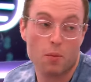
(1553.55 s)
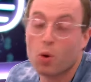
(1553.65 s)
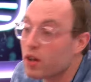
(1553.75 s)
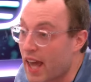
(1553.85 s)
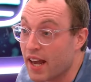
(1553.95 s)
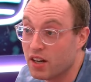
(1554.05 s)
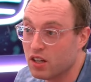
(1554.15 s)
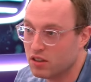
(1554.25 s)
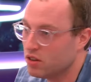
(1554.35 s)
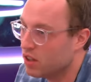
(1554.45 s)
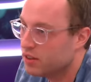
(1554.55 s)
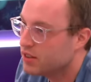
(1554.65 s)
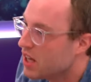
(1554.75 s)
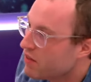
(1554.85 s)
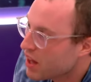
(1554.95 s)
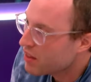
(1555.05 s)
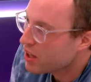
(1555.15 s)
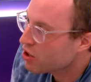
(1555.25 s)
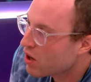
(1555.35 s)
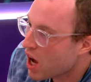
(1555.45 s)
Oh, Canada, look. If they
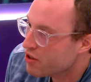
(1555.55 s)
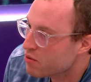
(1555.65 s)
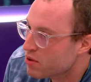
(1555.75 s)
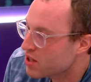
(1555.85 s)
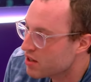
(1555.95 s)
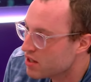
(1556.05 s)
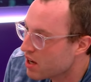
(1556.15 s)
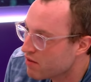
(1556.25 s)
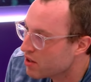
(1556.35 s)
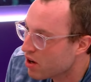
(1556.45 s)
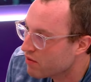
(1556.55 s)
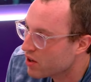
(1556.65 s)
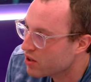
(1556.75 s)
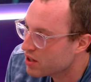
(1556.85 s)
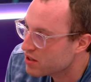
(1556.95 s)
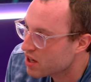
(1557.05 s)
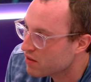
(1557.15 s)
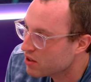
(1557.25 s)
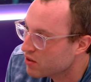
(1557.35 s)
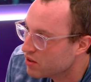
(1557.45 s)
think you're 100% safe, they're not voting to save you.